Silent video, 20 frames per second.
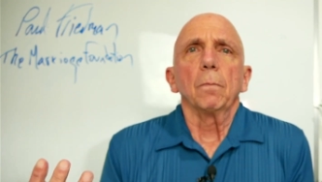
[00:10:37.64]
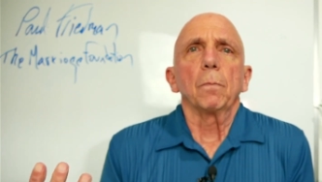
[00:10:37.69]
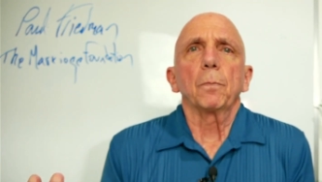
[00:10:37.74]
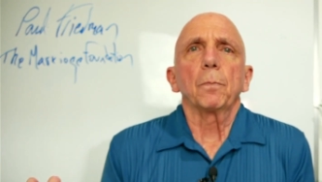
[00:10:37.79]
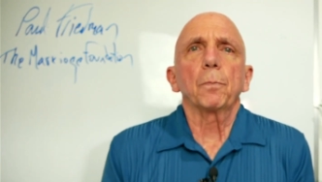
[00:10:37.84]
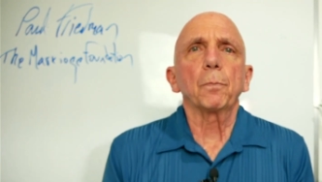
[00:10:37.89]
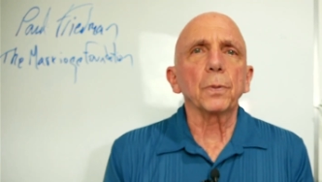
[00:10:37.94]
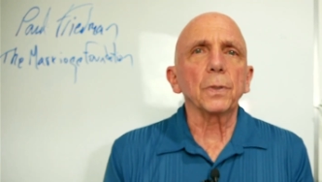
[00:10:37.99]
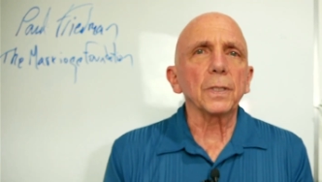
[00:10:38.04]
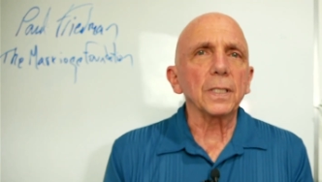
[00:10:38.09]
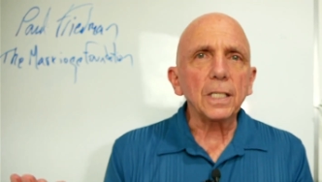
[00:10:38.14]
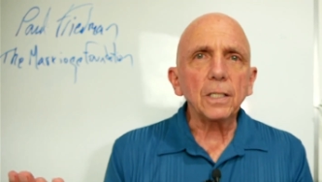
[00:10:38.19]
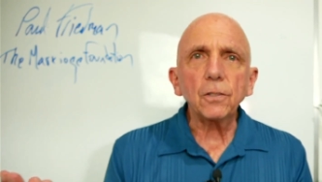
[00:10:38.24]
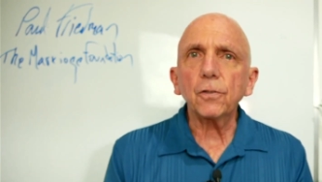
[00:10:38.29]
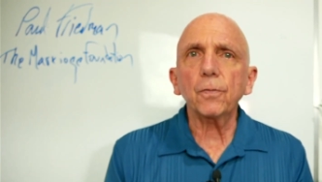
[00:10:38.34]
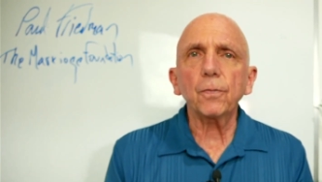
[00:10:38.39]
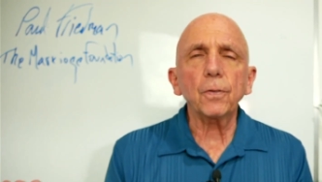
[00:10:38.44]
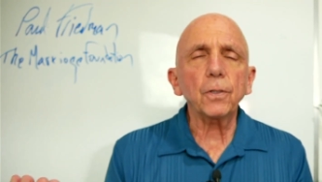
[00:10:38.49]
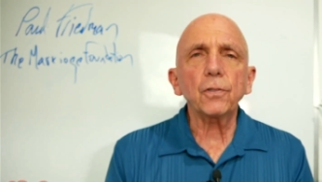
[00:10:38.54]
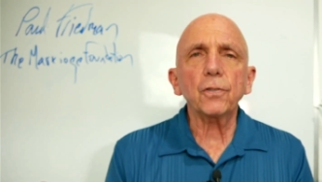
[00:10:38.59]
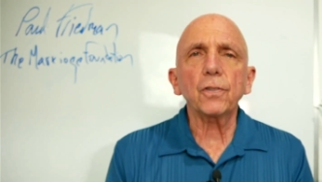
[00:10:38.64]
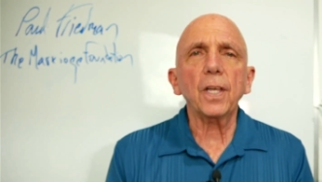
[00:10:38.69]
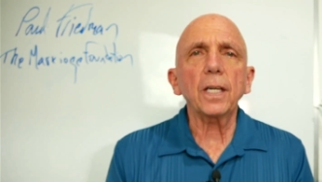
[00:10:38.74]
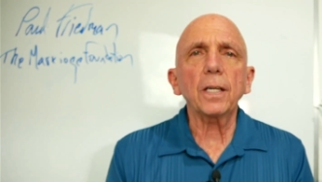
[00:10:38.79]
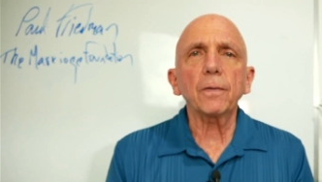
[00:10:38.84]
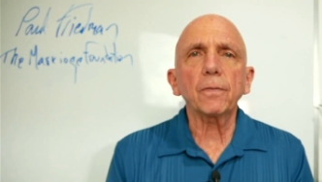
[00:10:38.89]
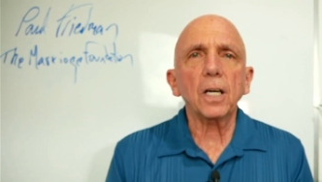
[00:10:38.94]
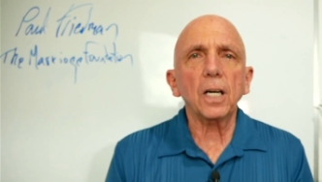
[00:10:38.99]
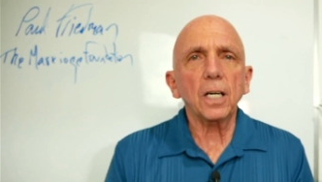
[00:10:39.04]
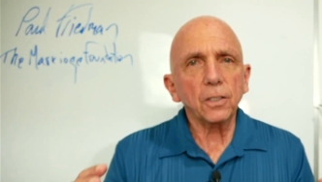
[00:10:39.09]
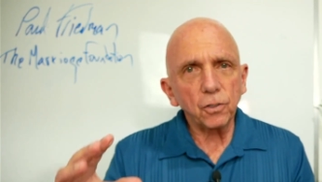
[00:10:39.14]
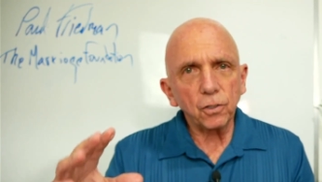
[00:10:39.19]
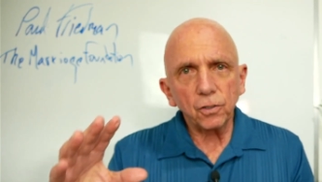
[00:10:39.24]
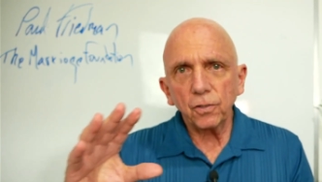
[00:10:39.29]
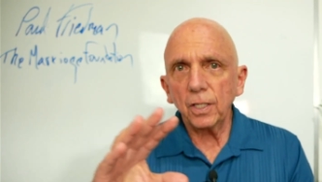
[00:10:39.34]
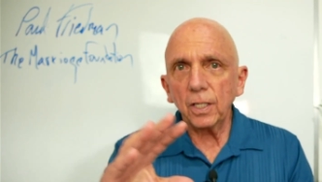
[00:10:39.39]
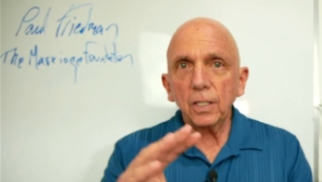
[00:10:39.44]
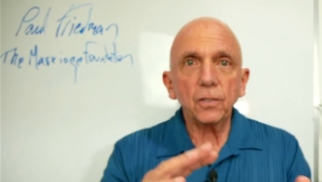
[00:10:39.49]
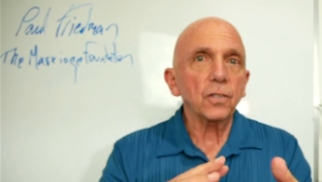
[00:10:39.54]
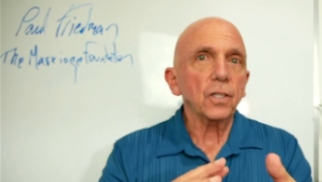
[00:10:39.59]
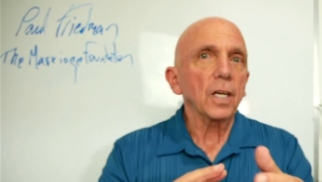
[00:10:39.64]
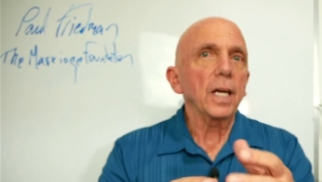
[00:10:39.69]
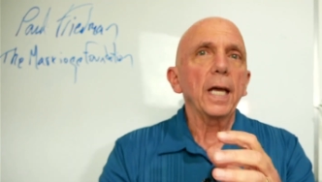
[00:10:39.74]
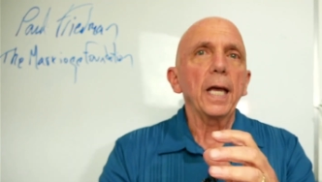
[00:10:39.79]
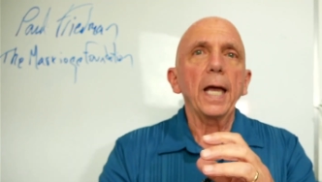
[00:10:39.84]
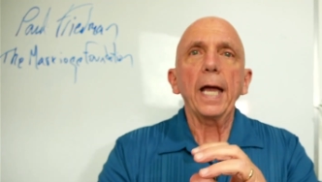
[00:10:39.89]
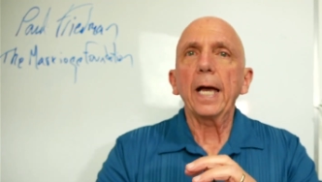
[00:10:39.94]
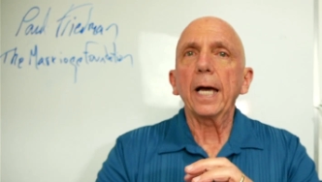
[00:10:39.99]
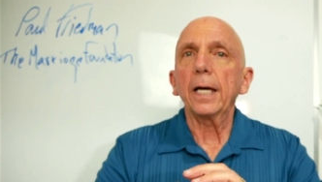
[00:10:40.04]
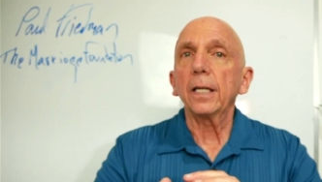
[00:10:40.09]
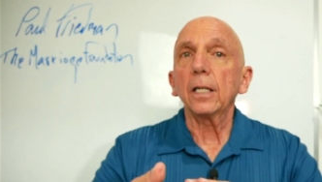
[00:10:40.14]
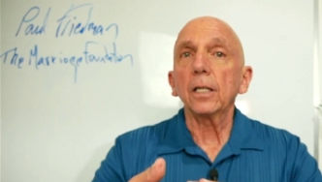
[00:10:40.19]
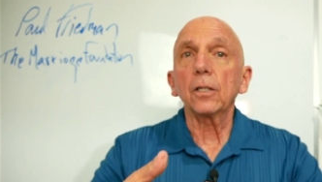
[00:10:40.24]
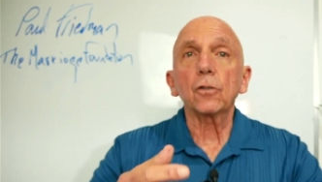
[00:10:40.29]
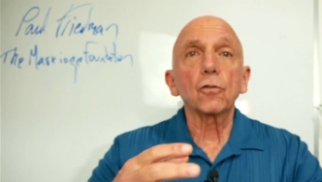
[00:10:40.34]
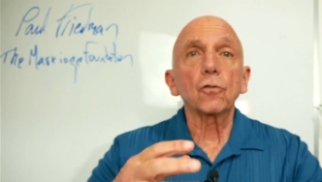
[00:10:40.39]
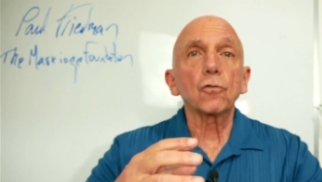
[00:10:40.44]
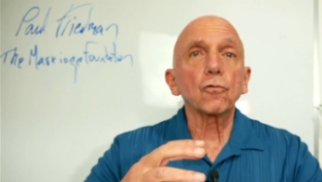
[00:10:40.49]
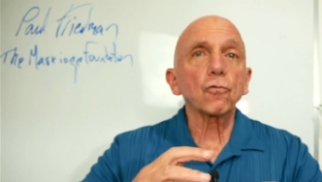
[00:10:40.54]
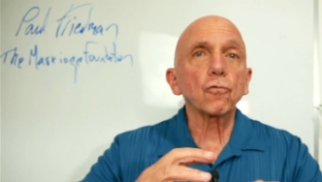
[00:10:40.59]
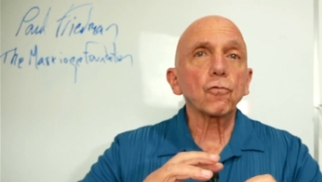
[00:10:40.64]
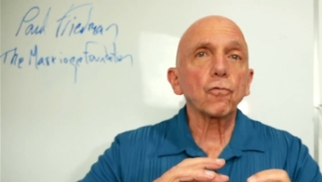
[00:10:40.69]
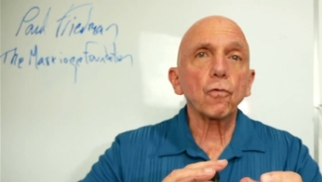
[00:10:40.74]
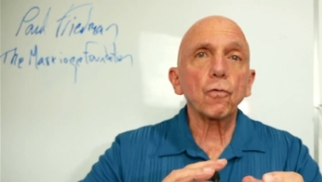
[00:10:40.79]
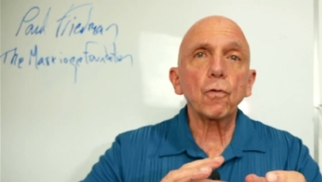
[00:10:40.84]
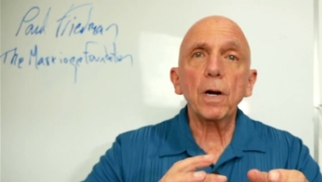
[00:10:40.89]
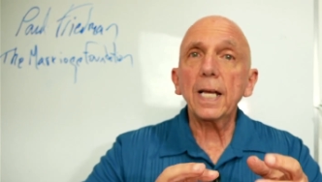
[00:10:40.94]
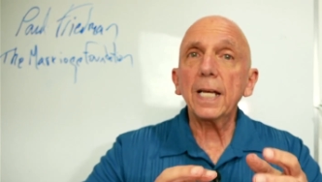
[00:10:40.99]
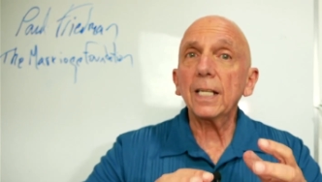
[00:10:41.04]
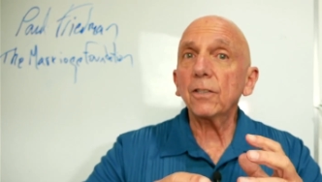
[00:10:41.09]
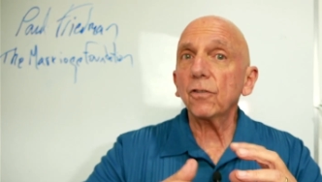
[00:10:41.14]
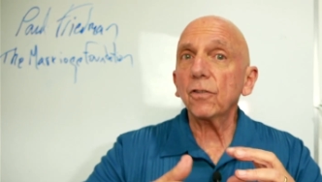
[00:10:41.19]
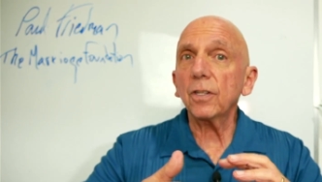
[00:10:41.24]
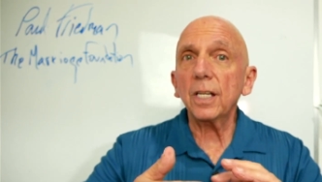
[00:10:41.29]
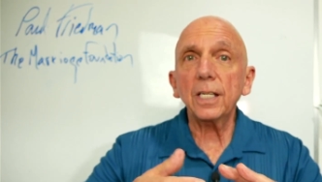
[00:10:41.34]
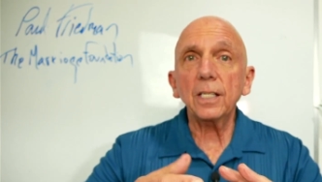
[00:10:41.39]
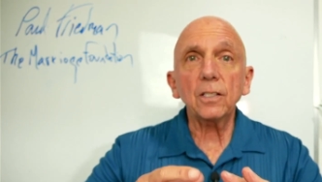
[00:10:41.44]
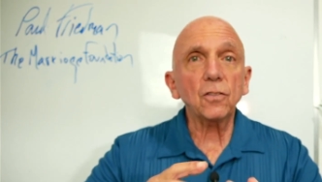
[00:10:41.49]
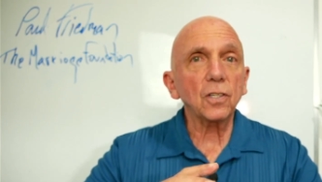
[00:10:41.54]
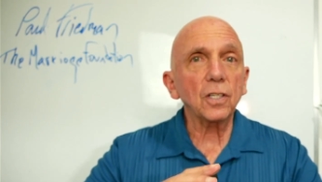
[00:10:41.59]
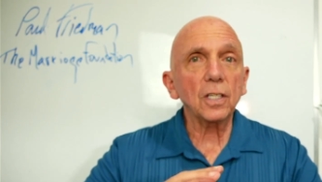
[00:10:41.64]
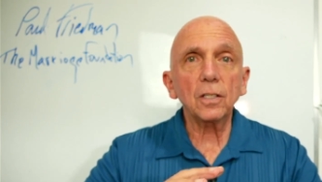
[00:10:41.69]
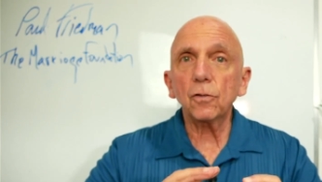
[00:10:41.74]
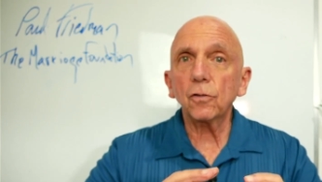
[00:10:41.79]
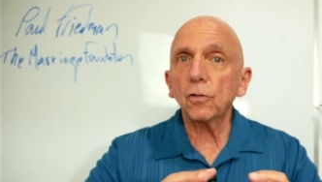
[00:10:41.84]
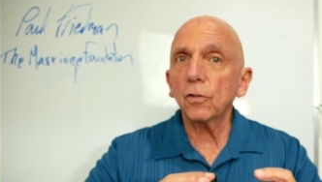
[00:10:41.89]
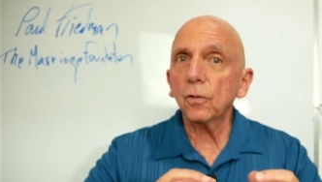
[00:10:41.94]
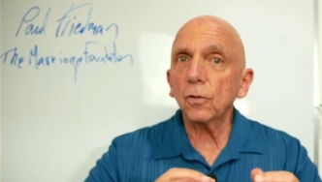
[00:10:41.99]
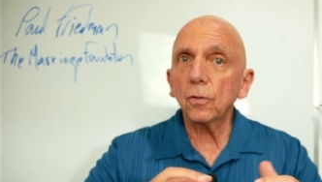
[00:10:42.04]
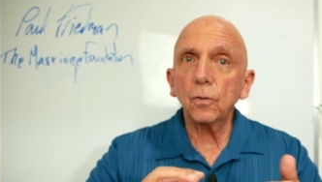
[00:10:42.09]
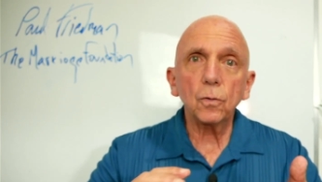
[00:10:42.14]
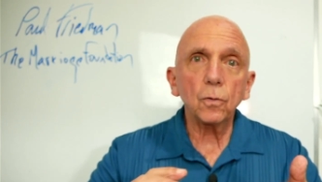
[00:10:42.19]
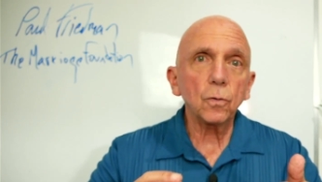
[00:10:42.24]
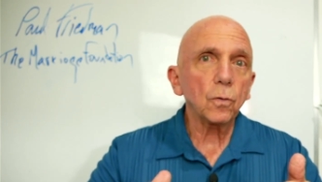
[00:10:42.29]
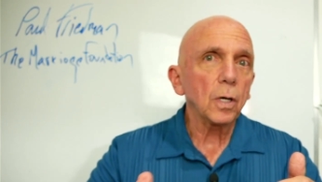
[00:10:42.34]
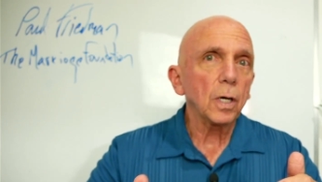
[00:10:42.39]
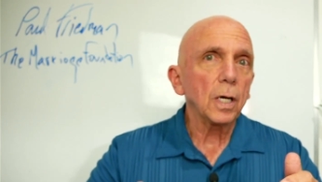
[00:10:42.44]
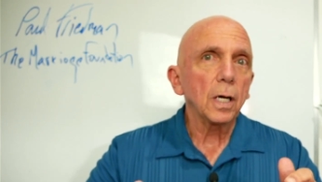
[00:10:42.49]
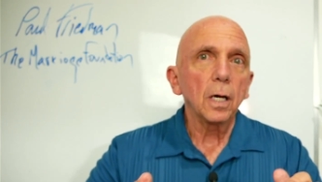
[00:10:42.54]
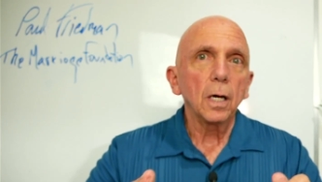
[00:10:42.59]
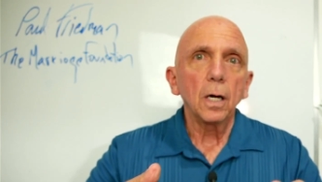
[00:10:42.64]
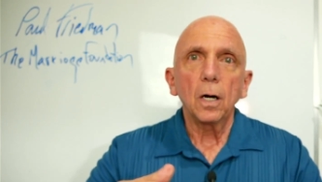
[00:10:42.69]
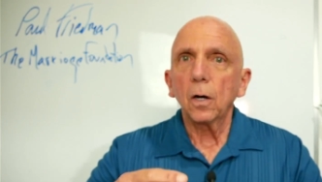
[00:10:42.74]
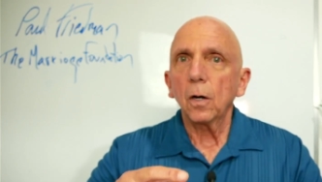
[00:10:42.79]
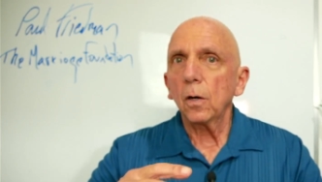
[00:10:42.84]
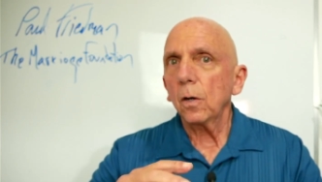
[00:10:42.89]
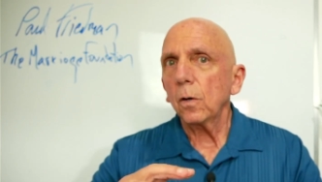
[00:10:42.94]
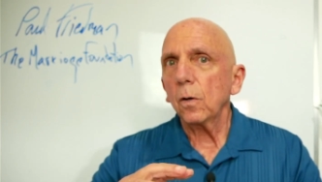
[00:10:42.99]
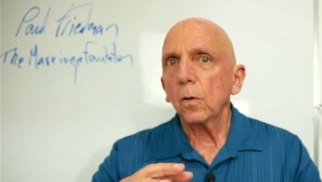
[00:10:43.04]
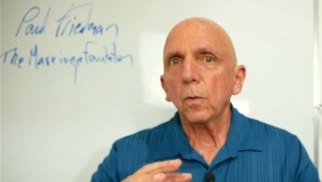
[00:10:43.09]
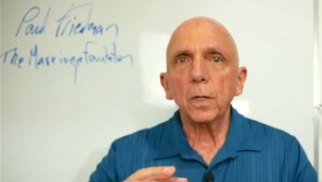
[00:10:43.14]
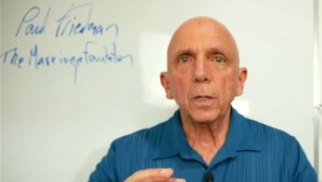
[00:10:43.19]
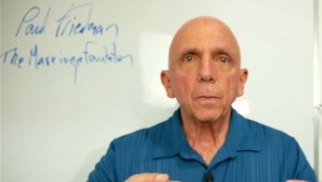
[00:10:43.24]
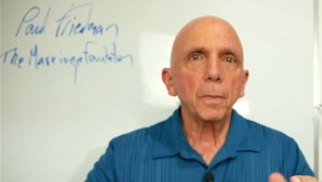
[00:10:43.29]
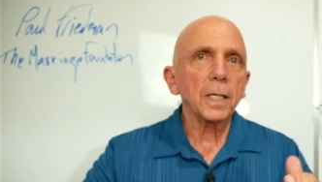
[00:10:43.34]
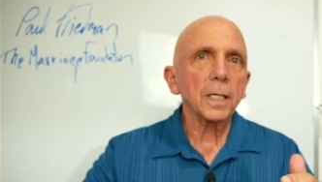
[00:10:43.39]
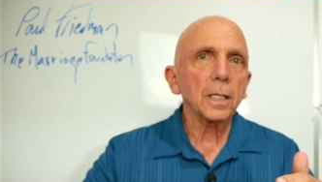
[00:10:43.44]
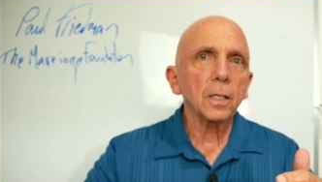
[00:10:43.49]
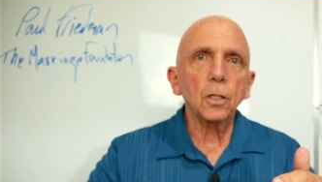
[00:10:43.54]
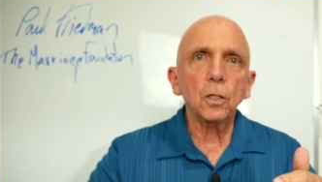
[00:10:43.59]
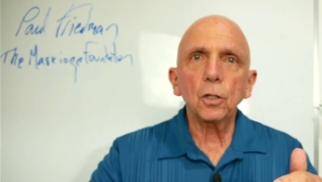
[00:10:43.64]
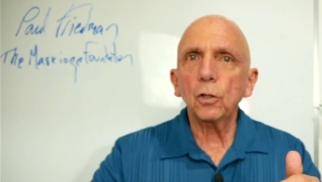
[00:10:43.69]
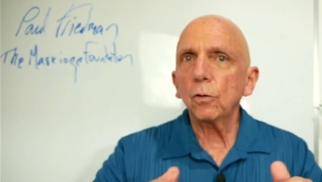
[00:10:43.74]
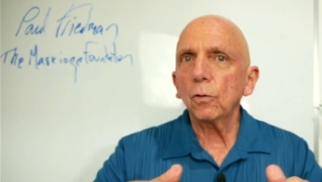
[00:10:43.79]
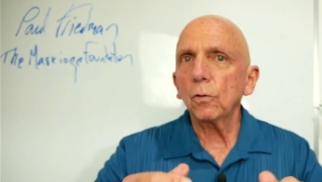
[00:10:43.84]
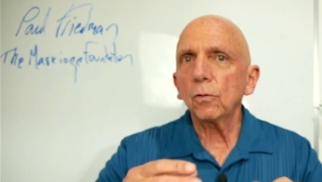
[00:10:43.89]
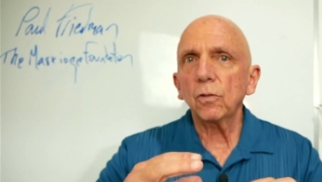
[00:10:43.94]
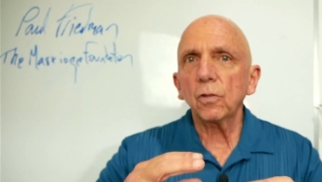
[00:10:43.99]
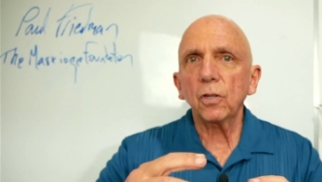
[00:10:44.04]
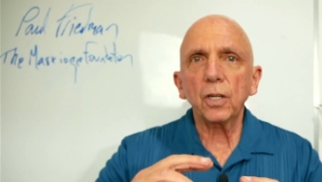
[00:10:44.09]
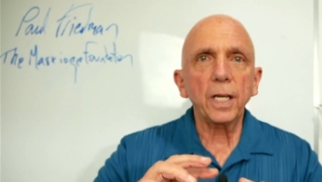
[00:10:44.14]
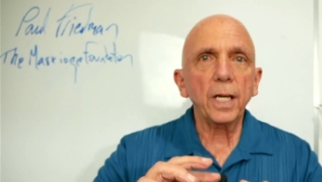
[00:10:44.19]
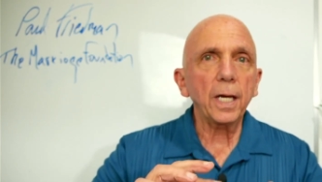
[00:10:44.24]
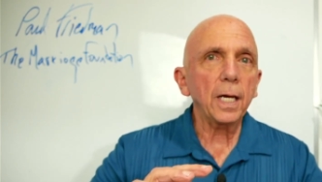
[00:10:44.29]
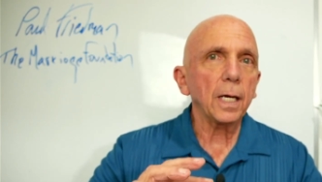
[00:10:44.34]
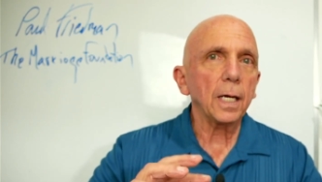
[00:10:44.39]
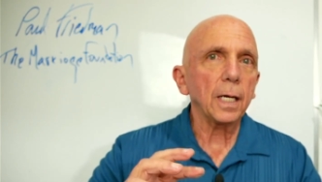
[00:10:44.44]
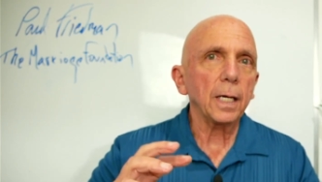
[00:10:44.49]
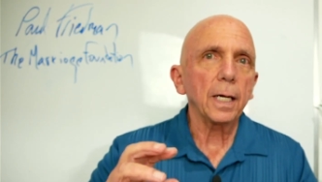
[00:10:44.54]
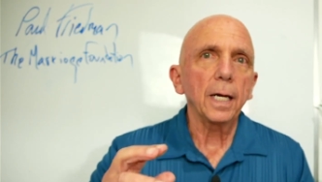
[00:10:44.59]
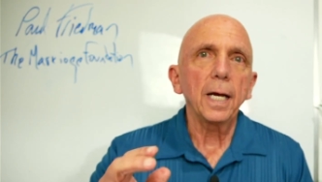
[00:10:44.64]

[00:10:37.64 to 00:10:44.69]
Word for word: blissful state of consciousness, and it translates into, oh, what am I going to do today?